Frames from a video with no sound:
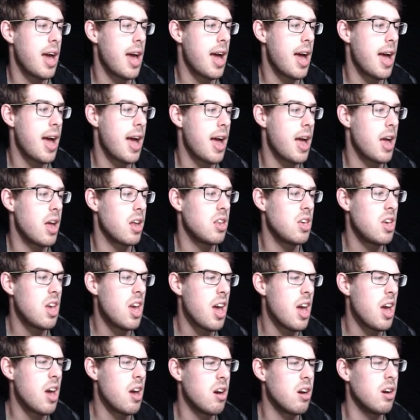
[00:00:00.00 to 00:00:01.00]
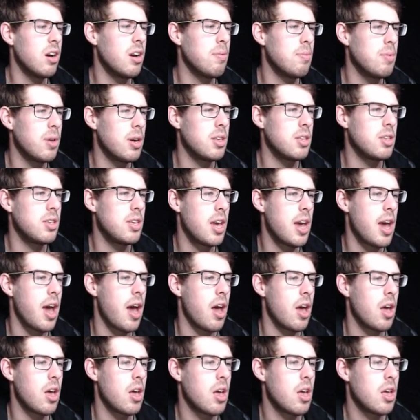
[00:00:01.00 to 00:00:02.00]
And
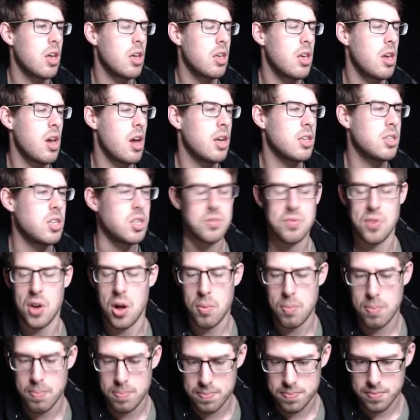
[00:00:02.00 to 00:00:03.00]
yeah, it's his fault.